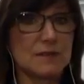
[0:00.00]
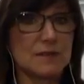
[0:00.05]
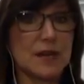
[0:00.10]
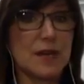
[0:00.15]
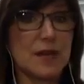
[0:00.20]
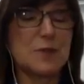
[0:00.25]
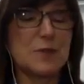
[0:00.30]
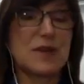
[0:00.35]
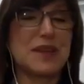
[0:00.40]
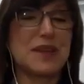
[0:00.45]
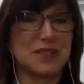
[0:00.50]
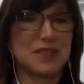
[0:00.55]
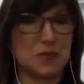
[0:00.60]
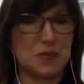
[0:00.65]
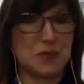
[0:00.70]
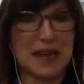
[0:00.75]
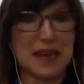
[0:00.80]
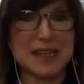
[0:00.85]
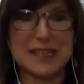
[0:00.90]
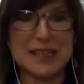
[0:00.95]
right? Based on
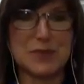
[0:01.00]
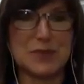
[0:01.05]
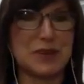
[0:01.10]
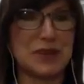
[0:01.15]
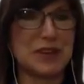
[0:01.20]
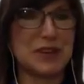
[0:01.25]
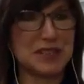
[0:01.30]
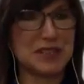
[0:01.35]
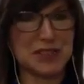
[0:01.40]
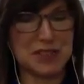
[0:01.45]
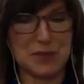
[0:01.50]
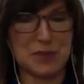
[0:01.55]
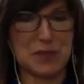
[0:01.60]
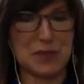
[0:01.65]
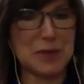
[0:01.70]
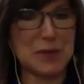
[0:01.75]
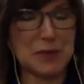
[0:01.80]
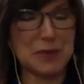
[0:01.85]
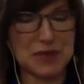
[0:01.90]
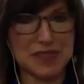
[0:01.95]
my experiences,
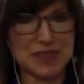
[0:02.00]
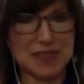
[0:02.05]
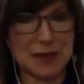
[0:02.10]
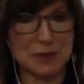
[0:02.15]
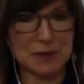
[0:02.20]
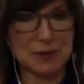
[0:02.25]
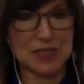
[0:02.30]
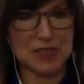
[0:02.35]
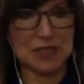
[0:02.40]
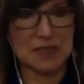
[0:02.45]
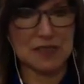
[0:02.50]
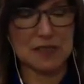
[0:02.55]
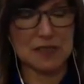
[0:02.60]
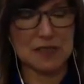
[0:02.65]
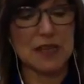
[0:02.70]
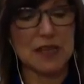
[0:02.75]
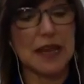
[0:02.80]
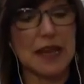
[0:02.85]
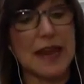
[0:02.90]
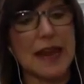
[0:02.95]
my
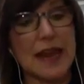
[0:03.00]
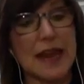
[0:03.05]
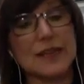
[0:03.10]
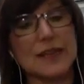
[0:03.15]
perceptions.